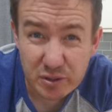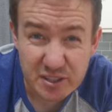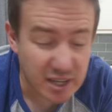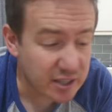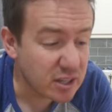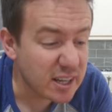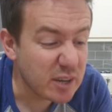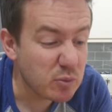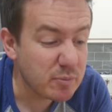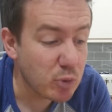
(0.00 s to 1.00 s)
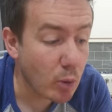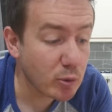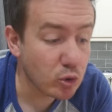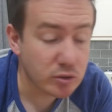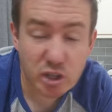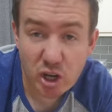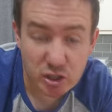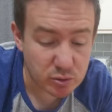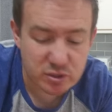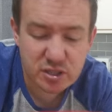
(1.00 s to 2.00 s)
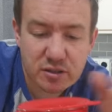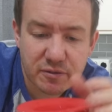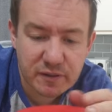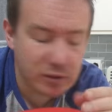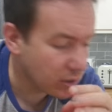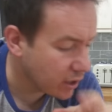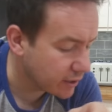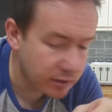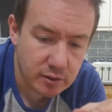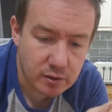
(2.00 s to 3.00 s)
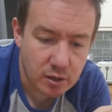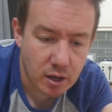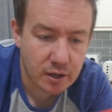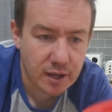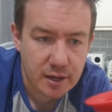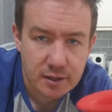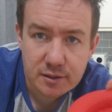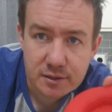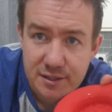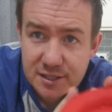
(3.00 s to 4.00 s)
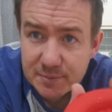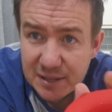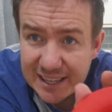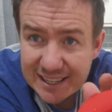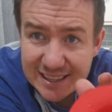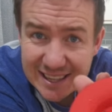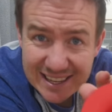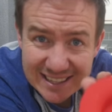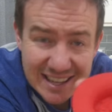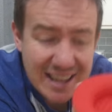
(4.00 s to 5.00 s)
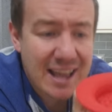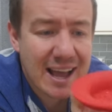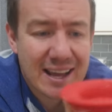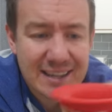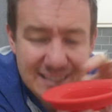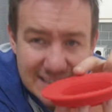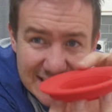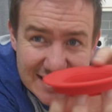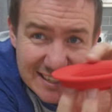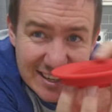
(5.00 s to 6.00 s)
the silicone lid with popcorn kernels to the fill line. Okay, this is my liddy thing, and there's a